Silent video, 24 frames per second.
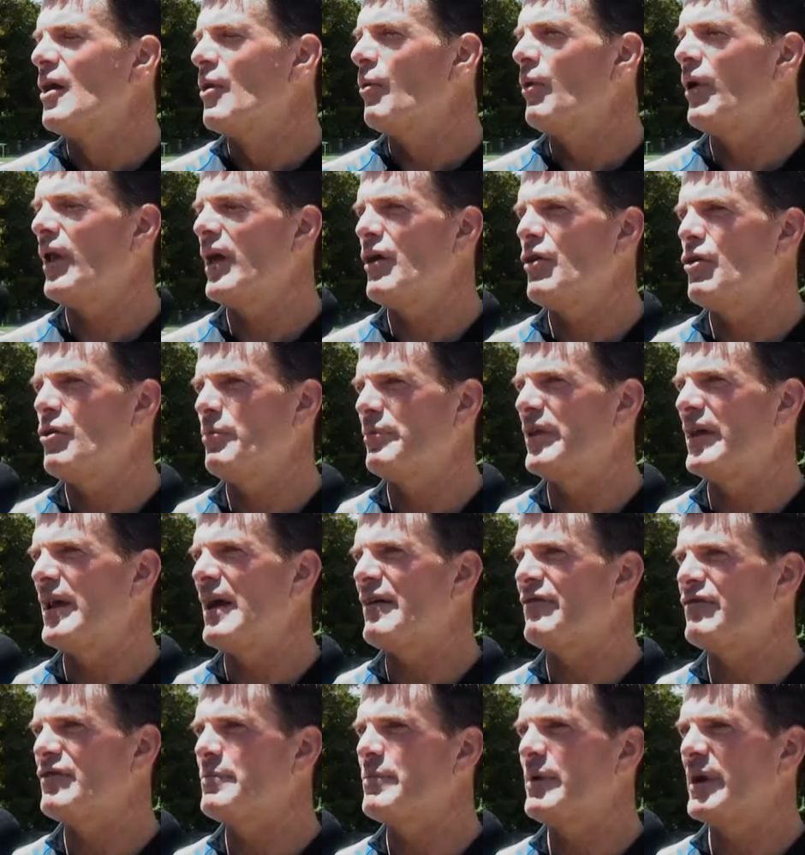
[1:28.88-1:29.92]
Well, I hope that
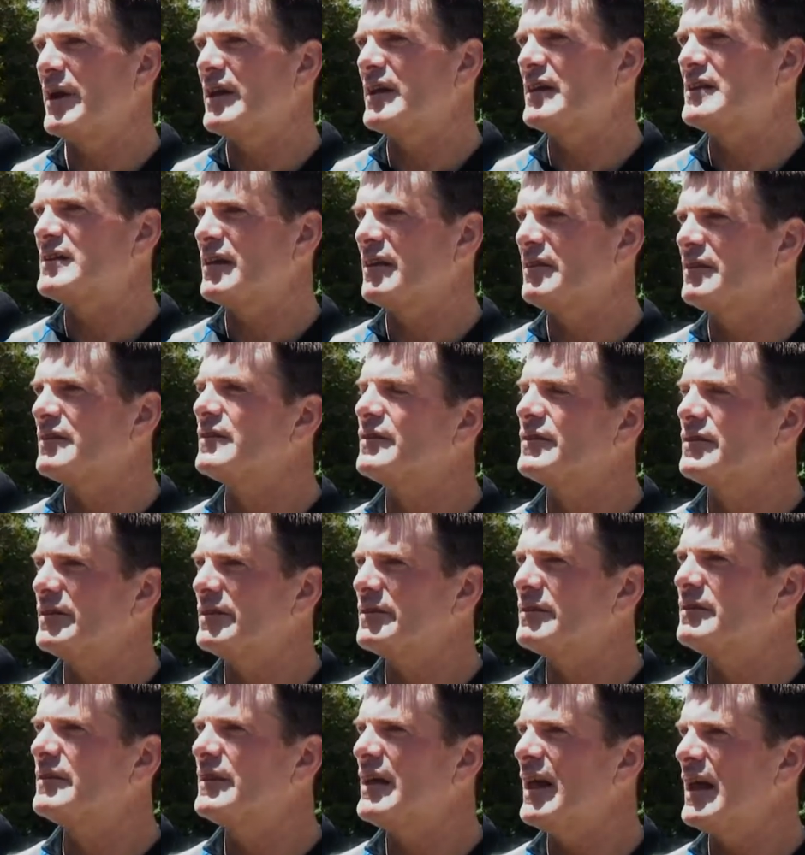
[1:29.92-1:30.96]
everybody
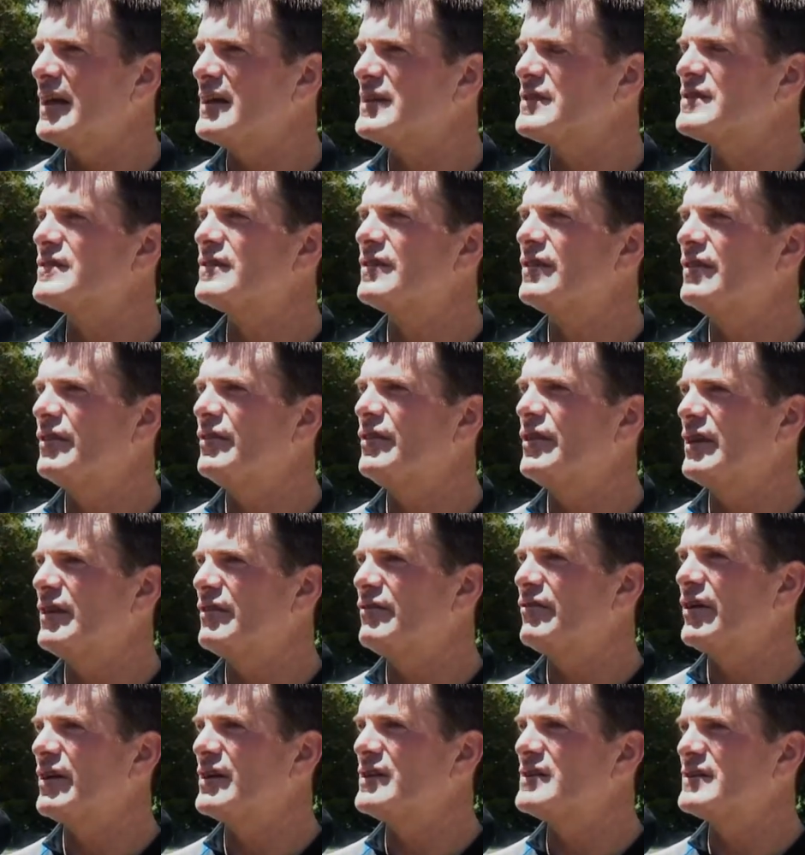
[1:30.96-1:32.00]
takes the
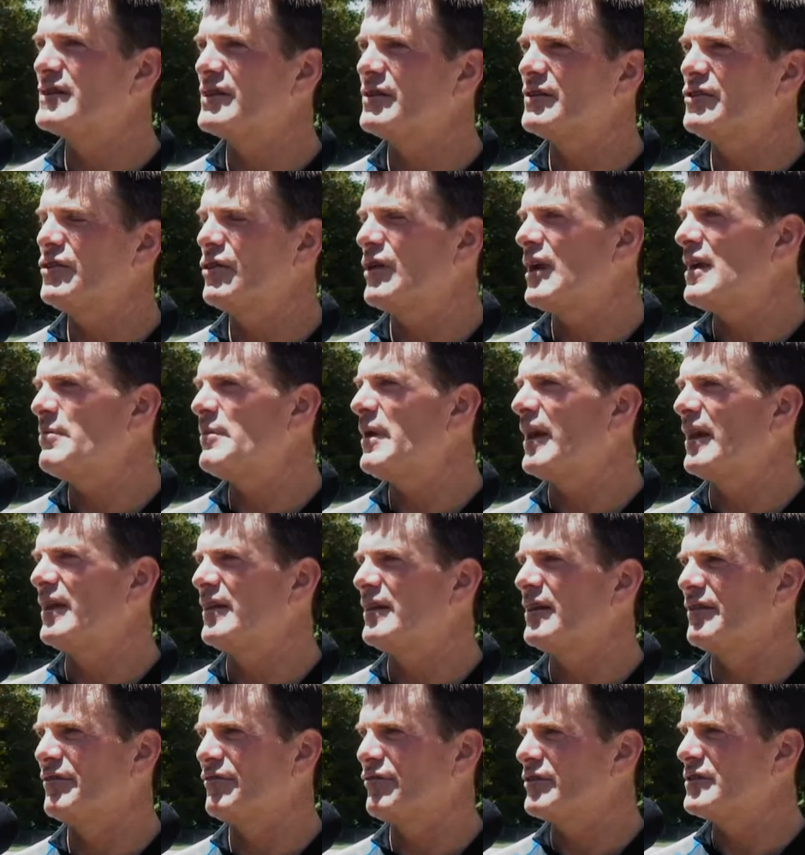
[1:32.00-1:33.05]
advice that you can make a
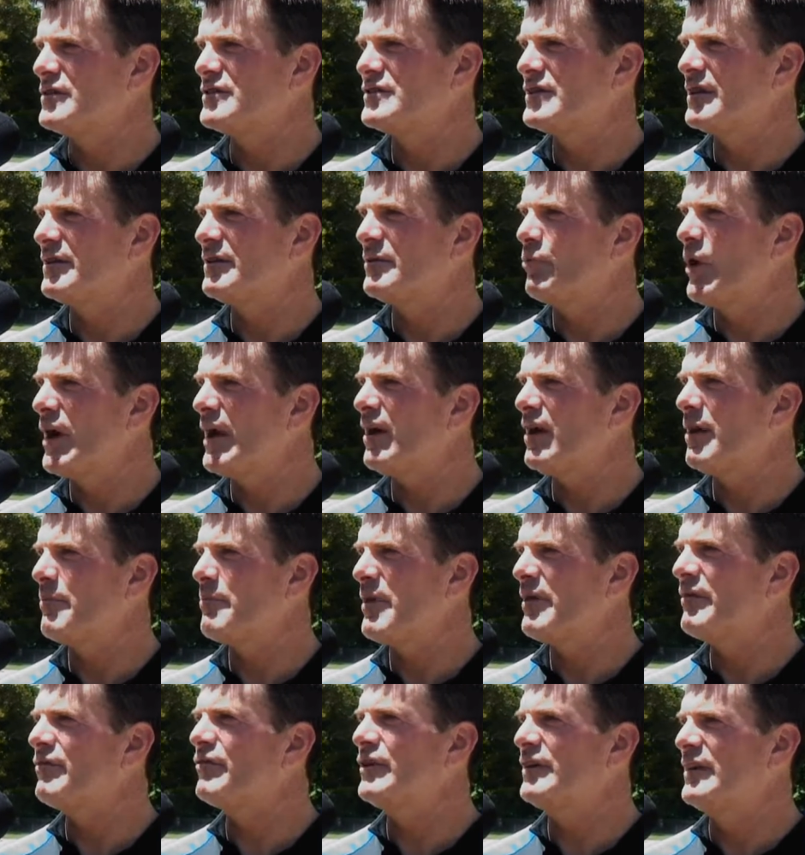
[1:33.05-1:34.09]
difference and wake up
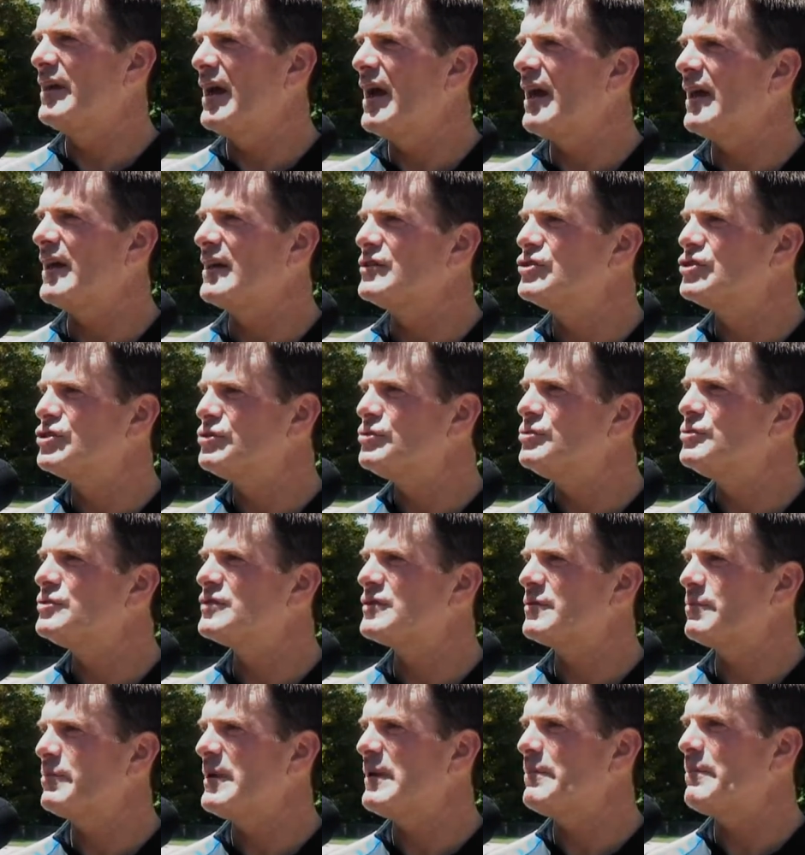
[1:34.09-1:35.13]
every day and choose
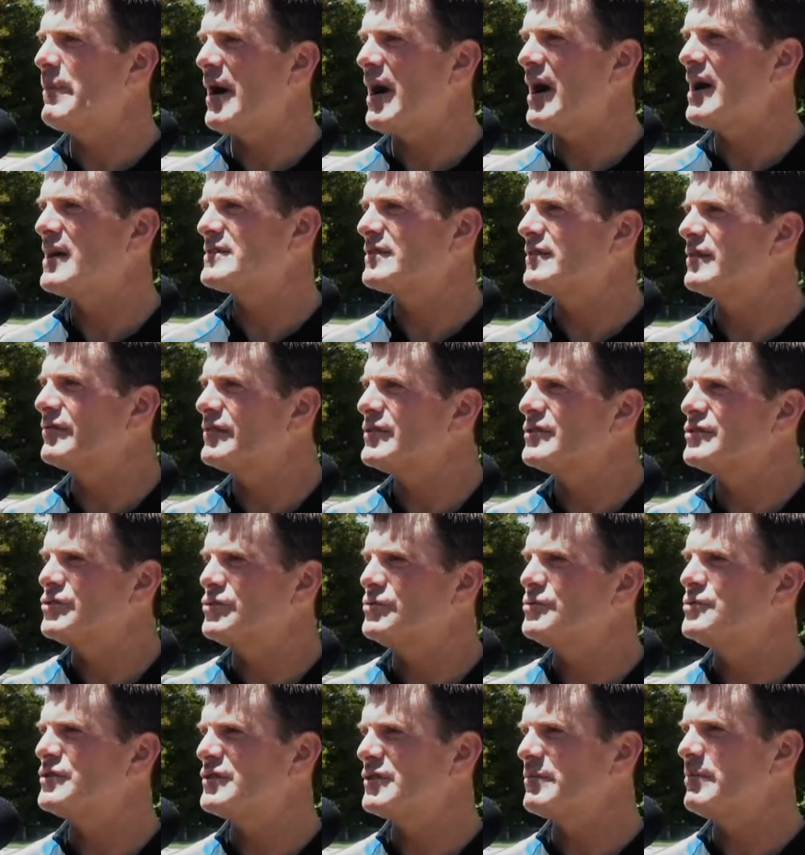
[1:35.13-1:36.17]
to be positive and
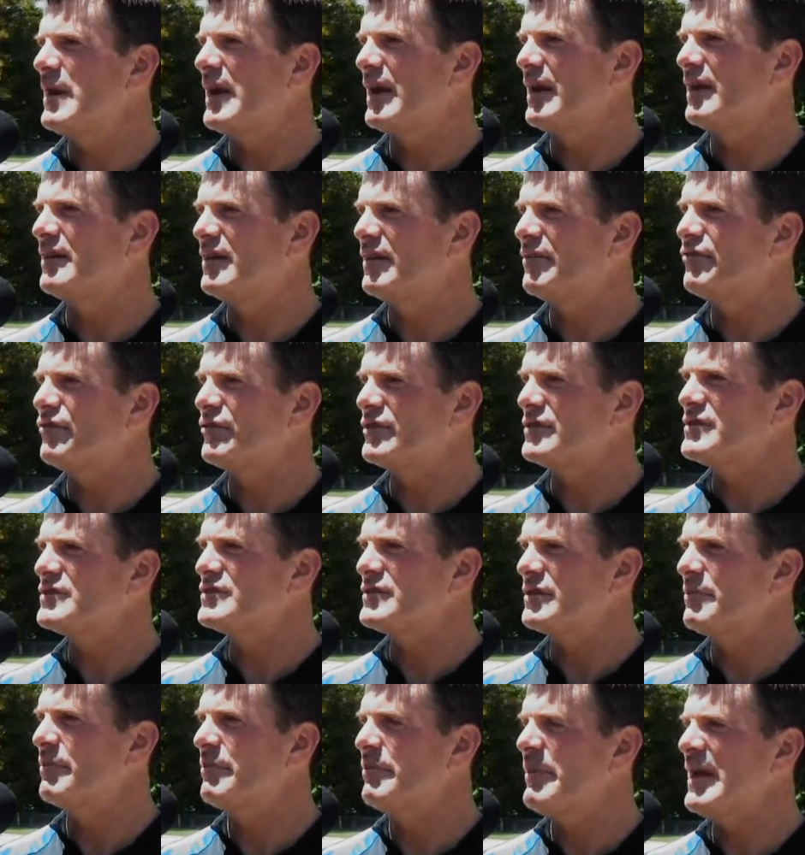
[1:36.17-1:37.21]
choose to make a difference
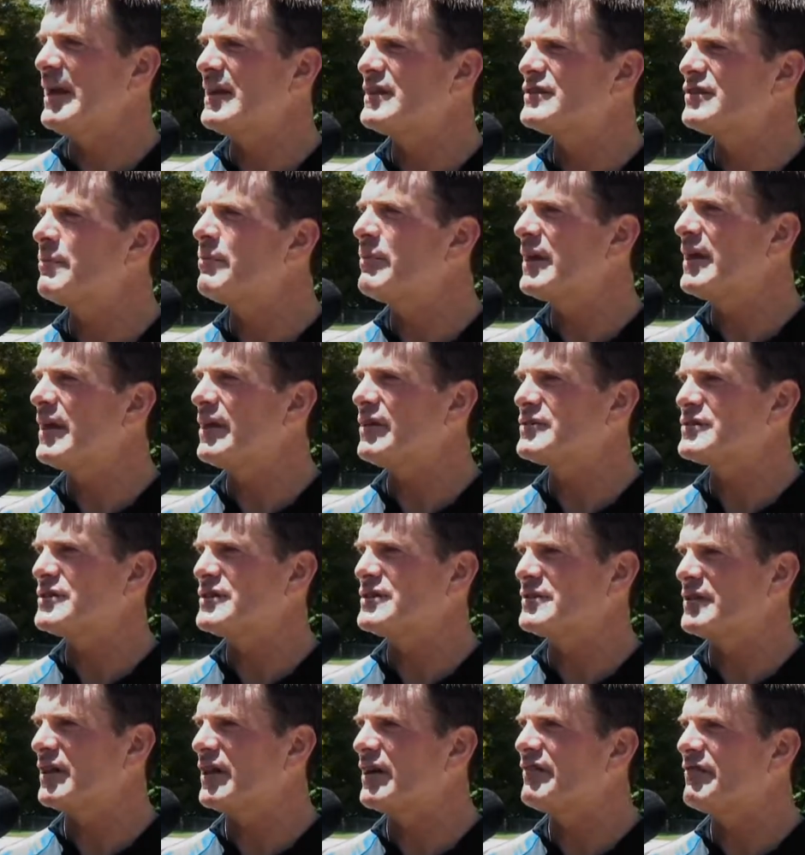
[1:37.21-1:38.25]
and make somebody
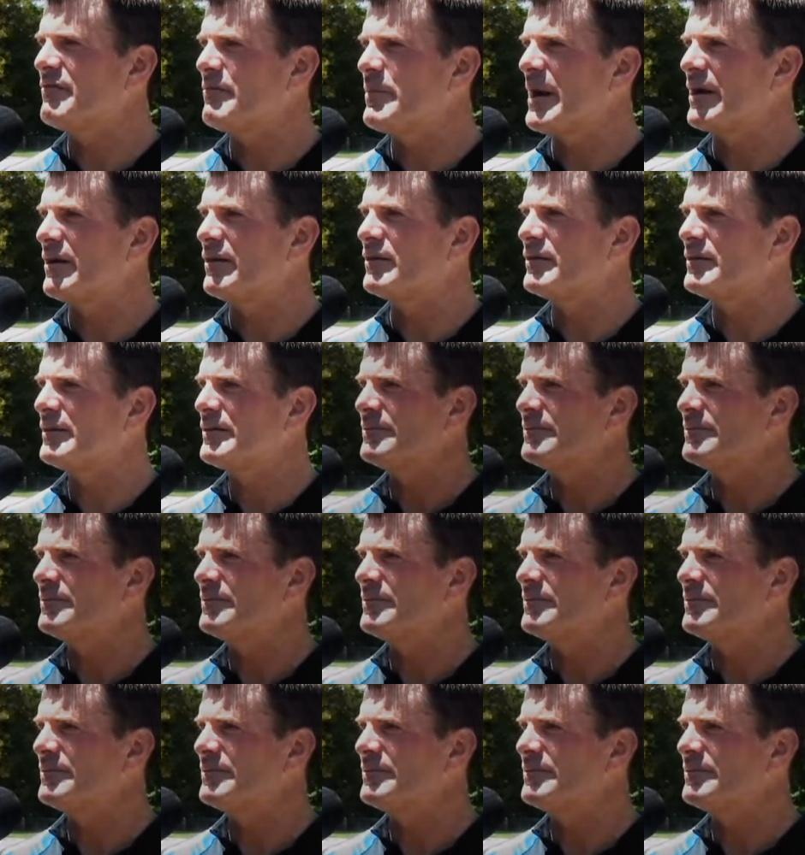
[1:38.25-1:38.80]
else's life better.